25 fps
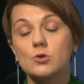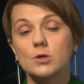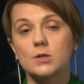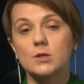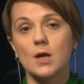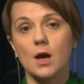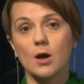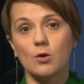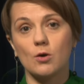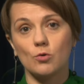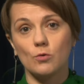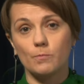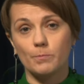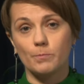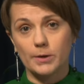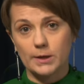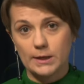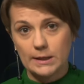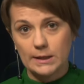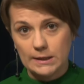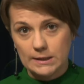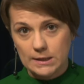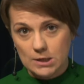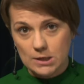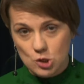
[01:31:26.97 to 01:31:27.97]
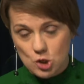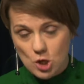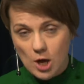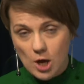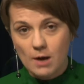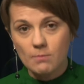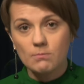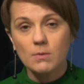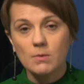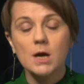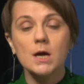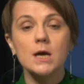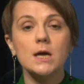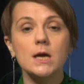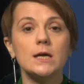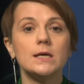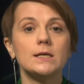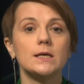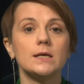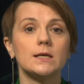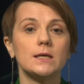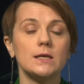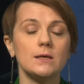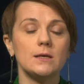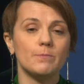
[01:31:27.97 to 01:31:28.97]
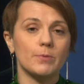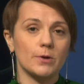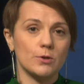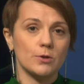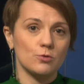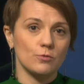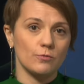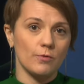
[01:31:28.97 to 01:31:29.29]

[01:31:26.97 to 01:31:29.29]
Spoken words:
My name is Natalia Gumanyuk. Thank you to the